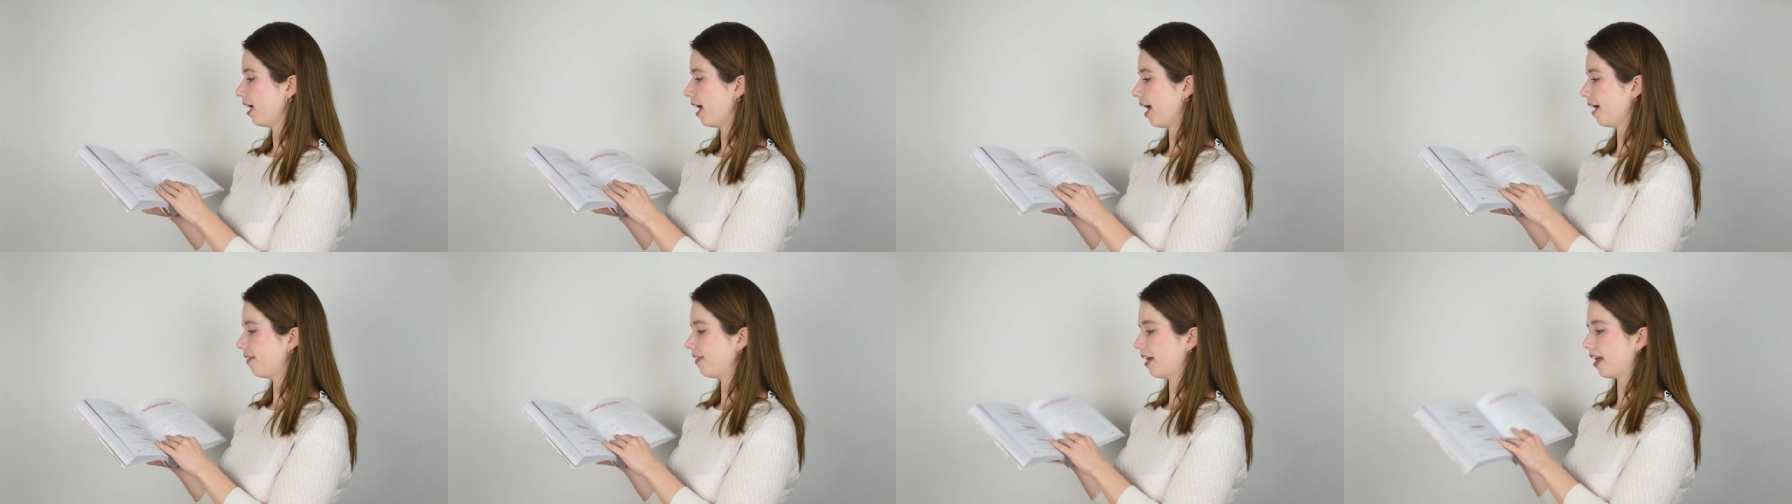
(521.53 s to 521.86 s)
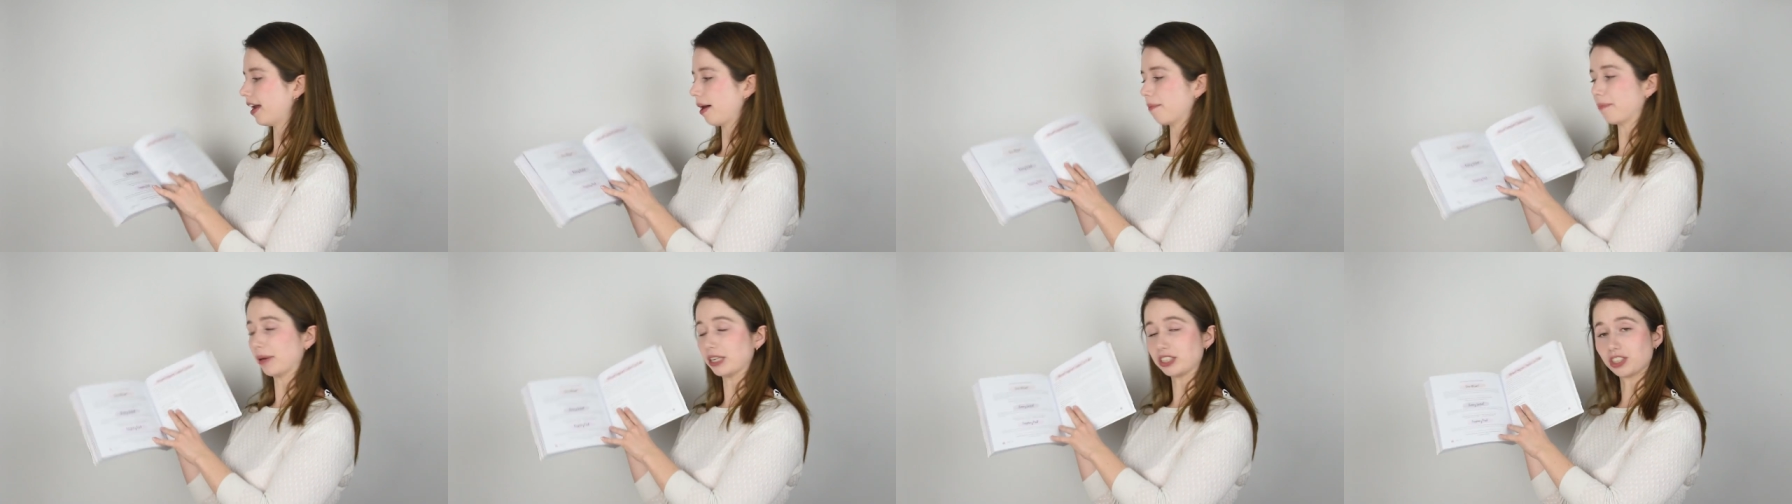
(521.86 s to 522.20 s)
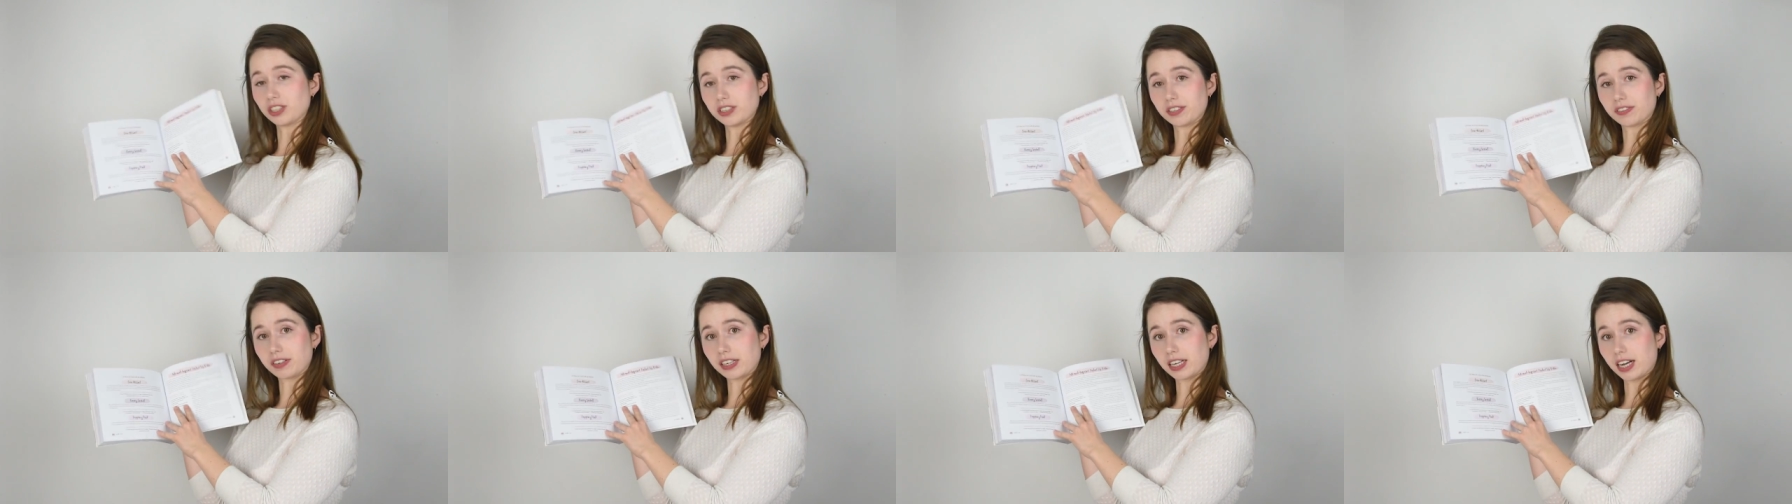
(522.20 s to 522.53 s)
and then a bunch
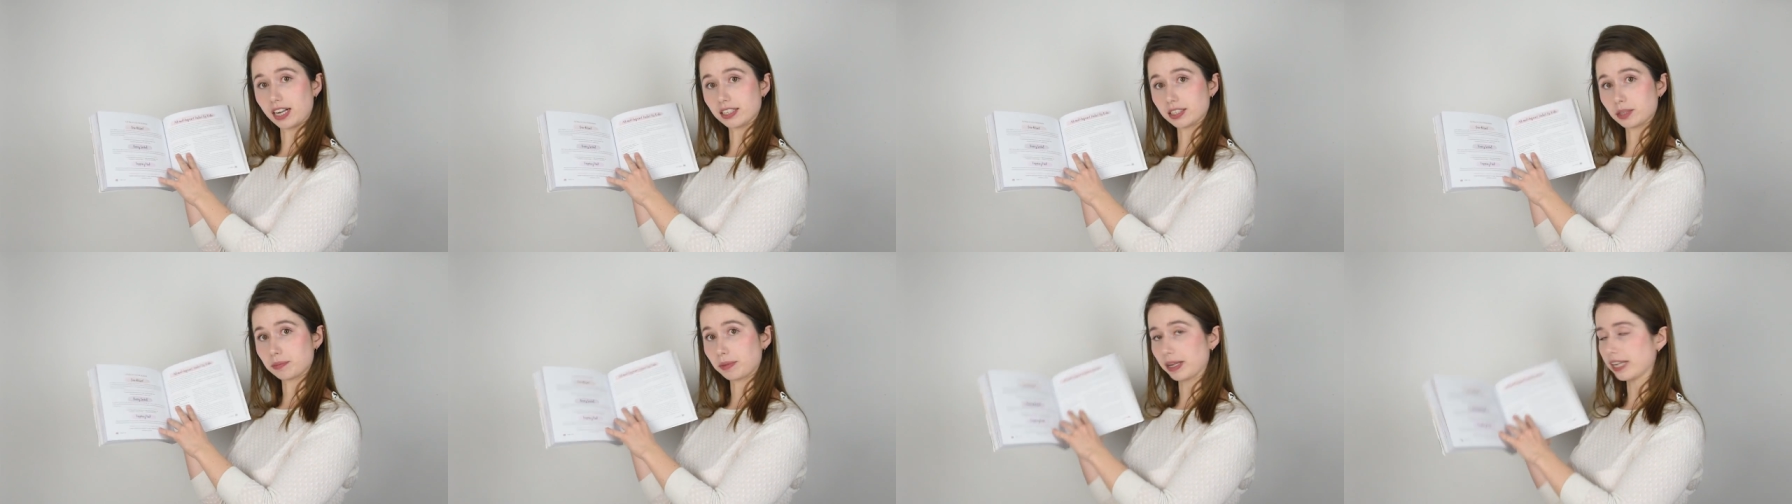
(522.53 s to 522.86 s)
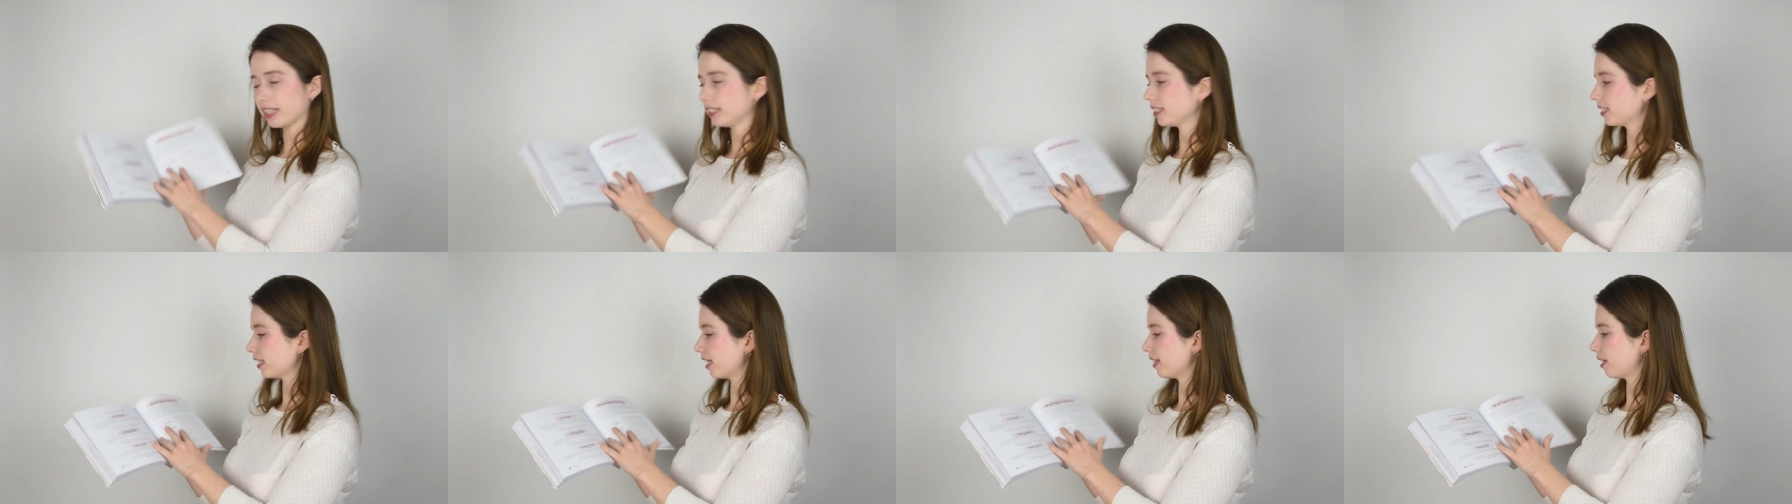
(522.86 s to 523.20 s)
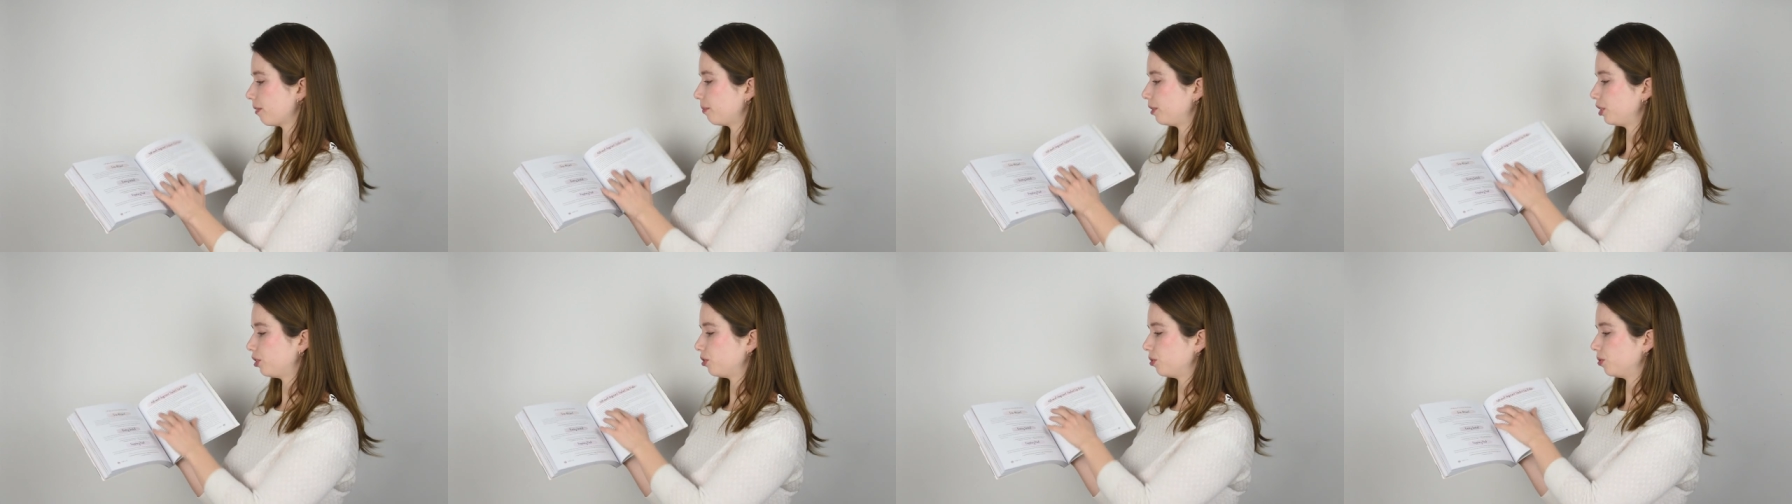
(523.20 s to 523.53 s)
of different color blends, and
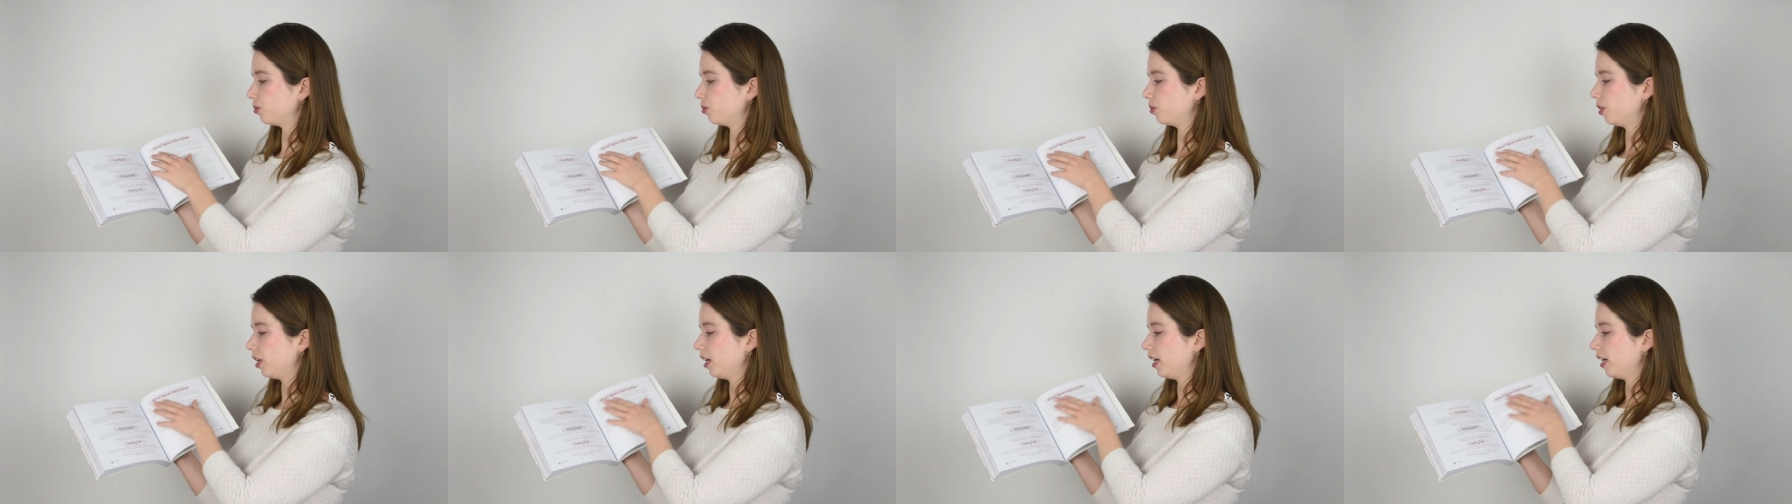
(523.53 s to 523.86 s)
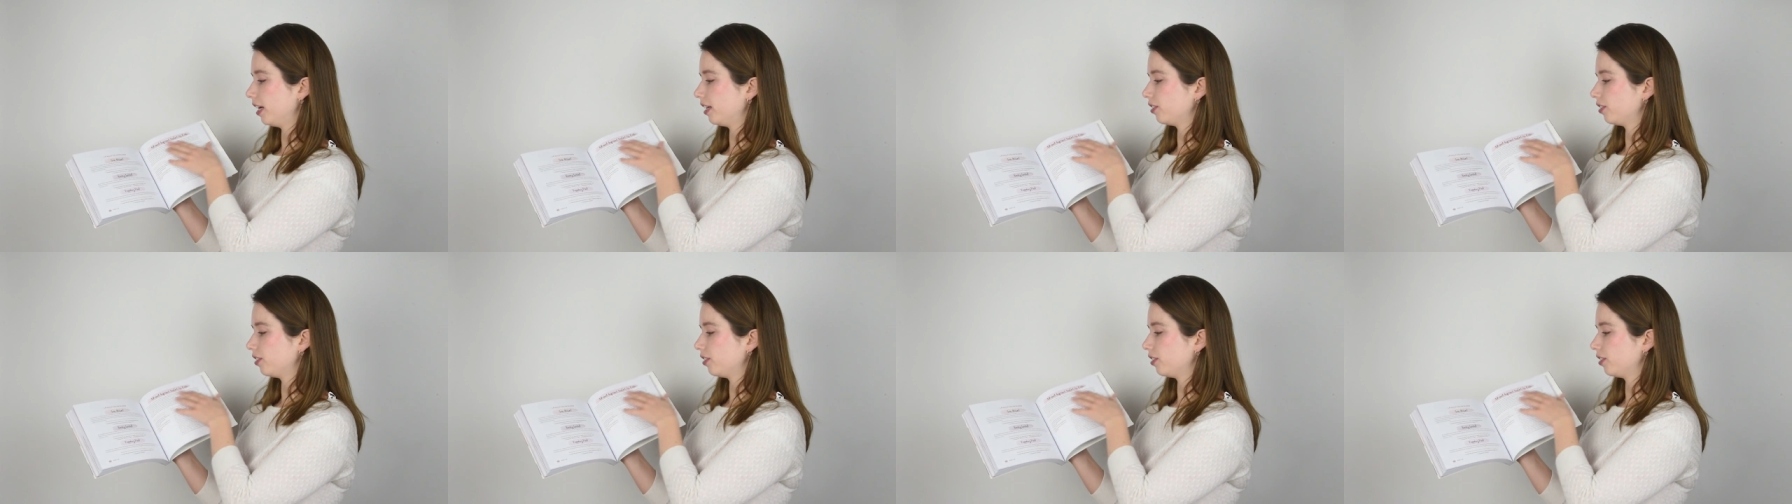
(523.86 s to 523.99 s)
then we do